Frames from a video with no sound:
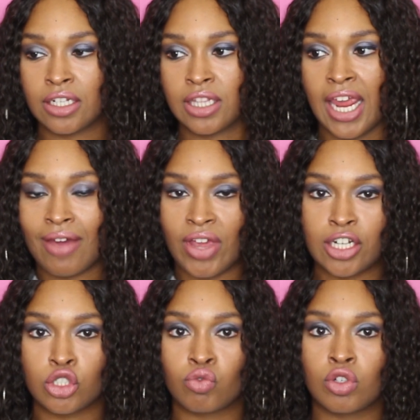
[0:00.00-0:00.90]
They have an
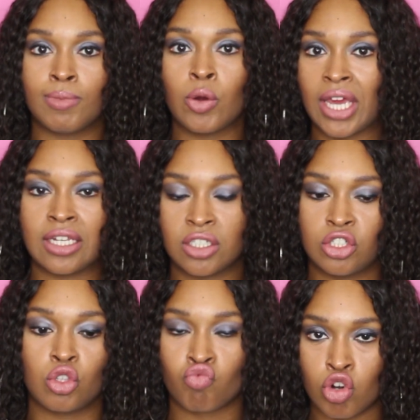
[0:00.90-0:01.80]
extra room. Okay, it's
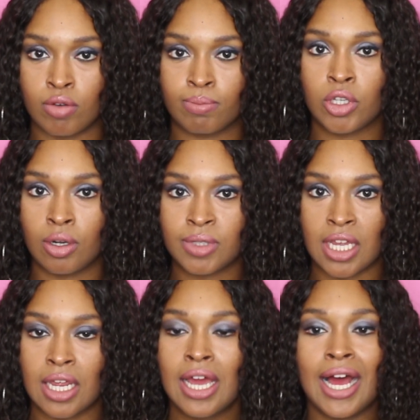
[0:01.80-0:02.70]
just a room. You know what I'm
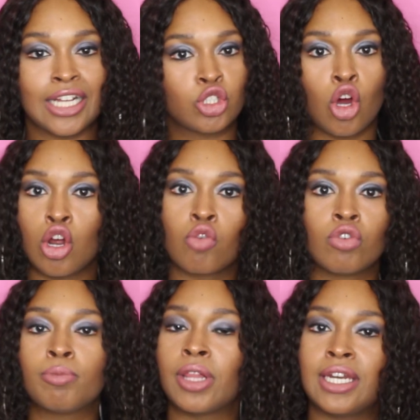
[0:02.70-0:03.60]
saying? I saw her
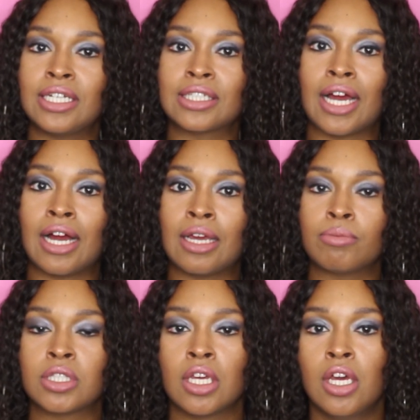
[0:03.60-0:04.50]
room plenty of
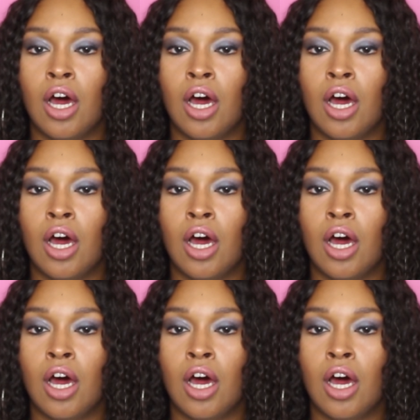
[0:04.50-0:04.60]
times.